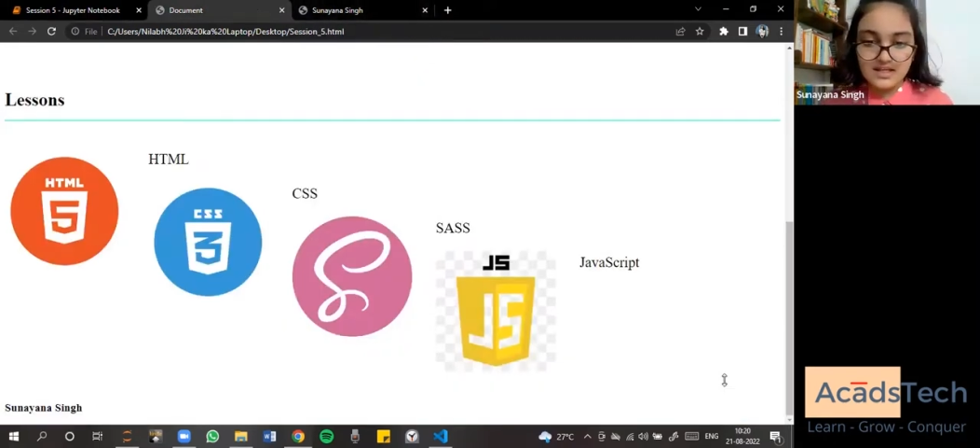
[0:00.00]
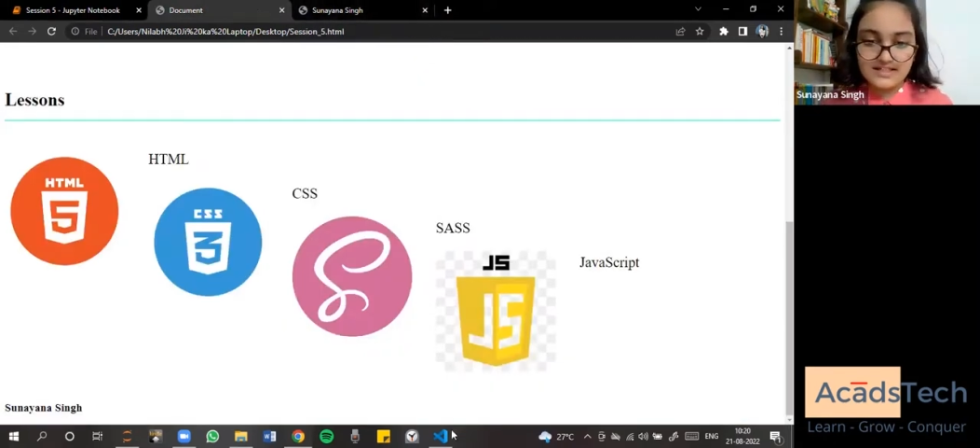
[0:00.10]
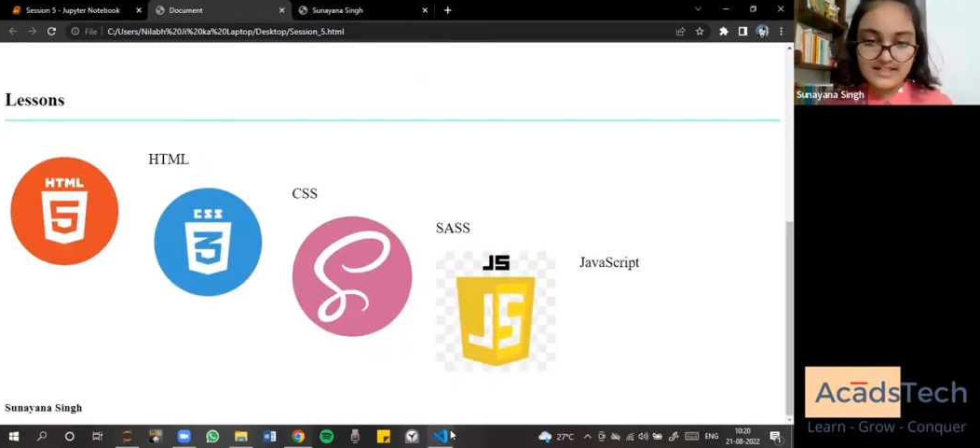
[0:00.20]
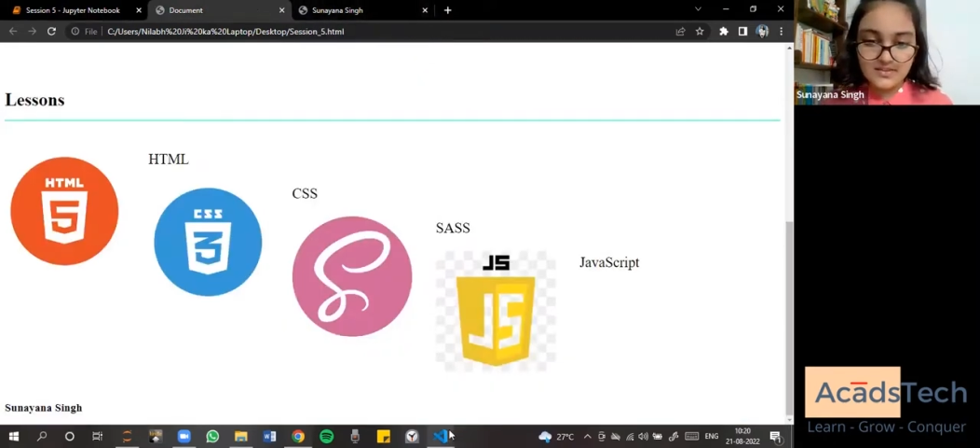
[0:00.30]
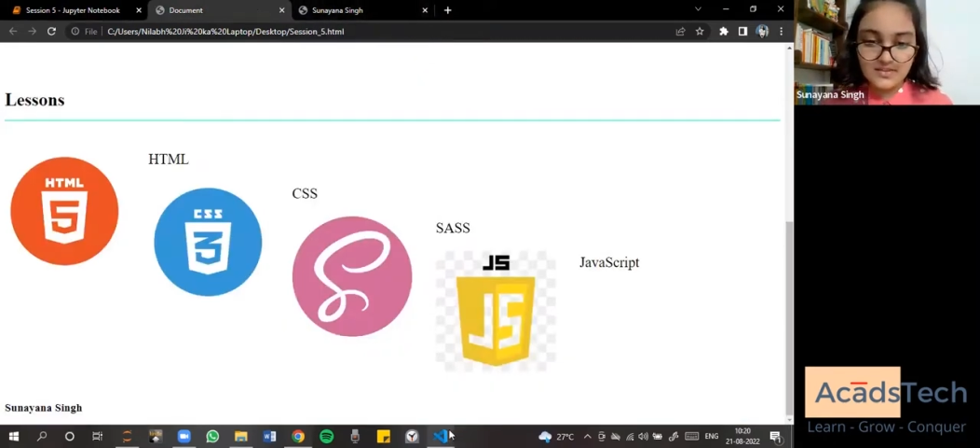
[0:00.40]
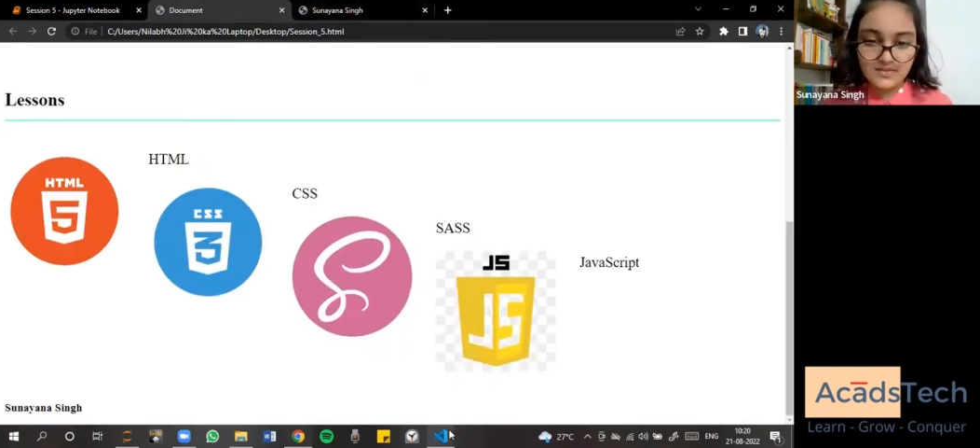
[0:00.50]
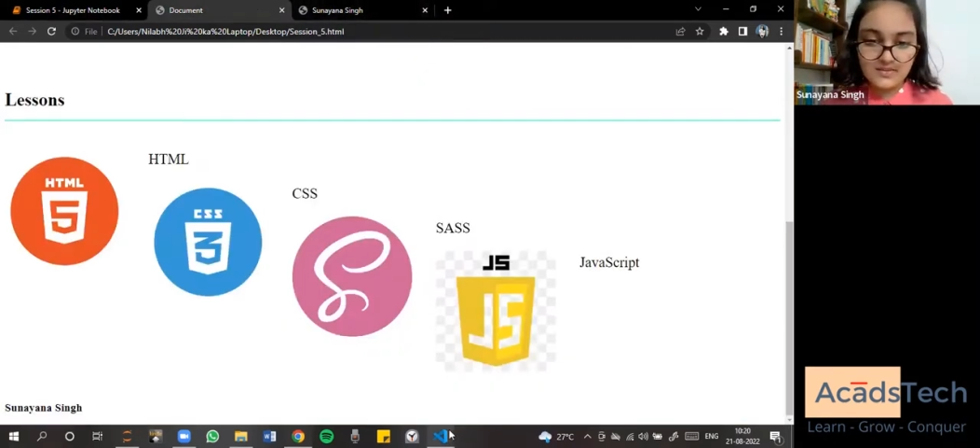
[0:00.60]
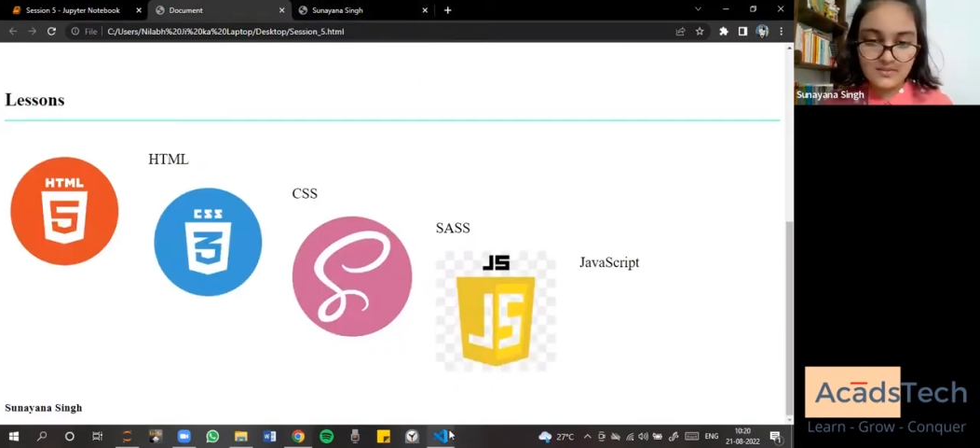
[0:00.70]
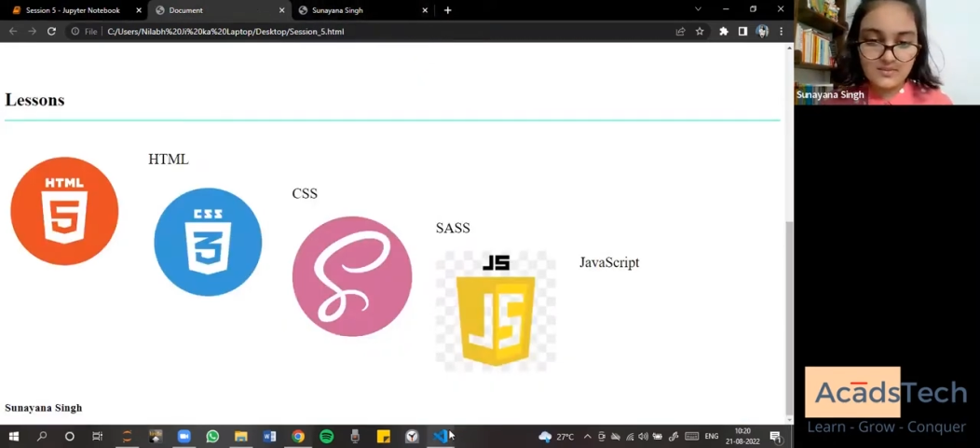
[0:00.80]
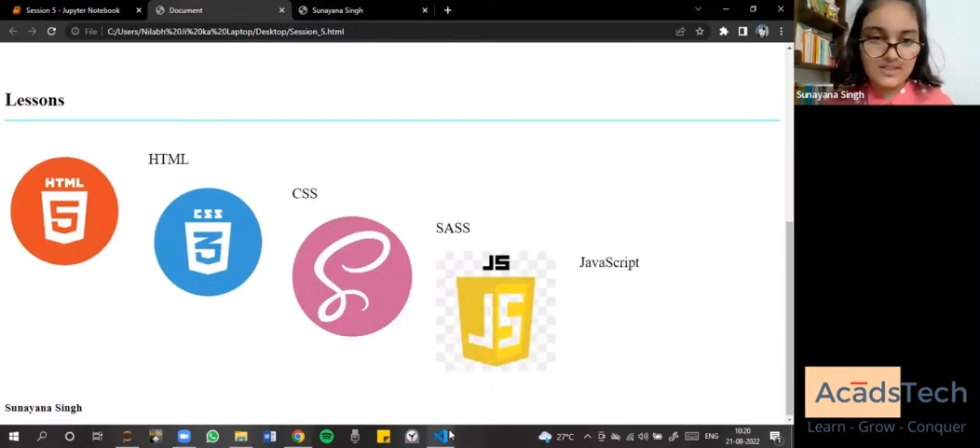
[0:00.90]
Let's get on
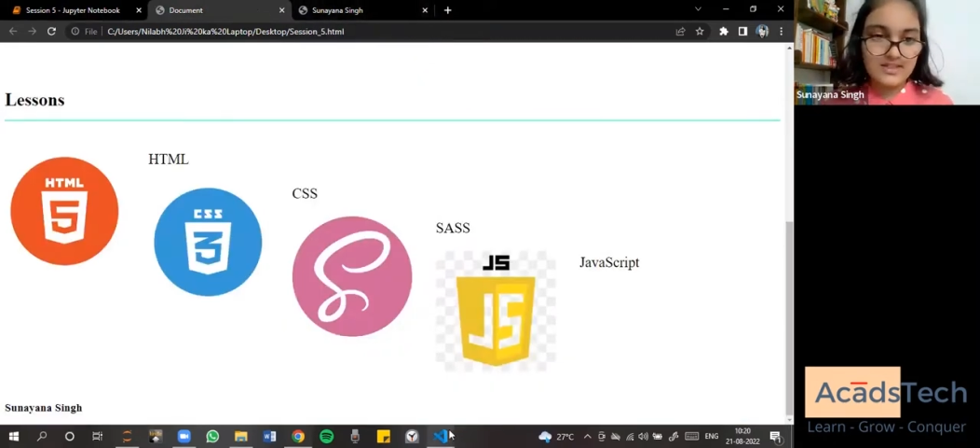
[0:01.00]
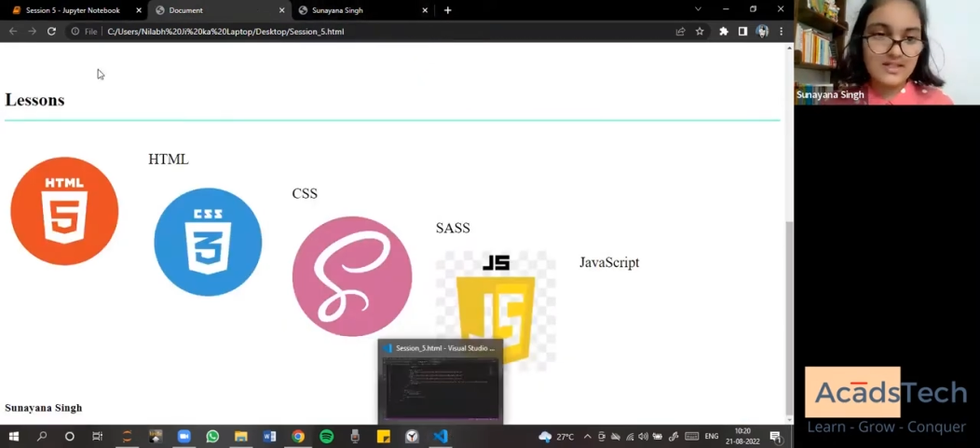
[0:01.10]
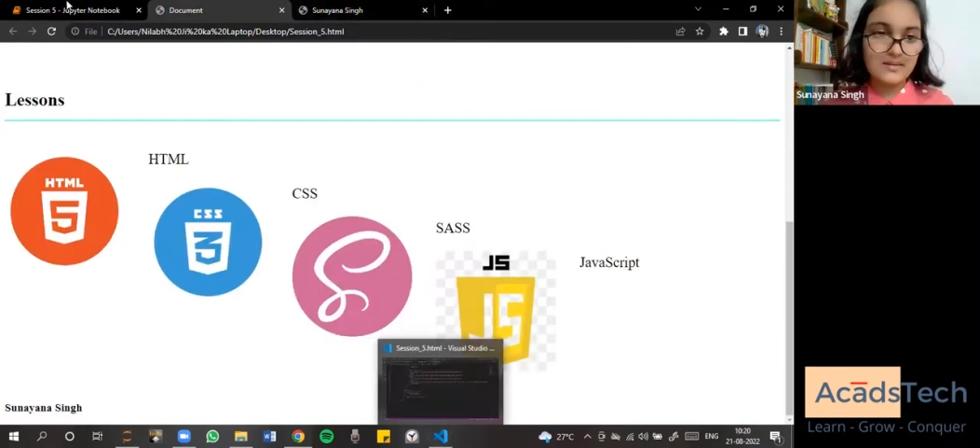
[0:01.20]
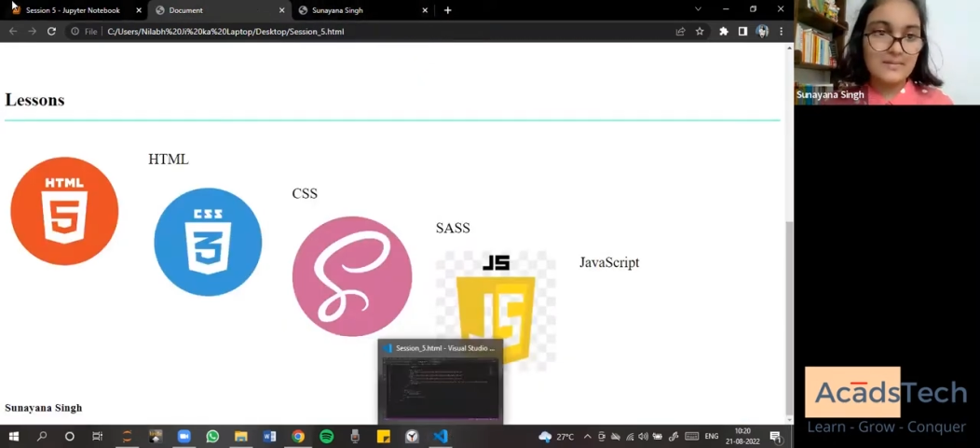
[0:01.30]
with it.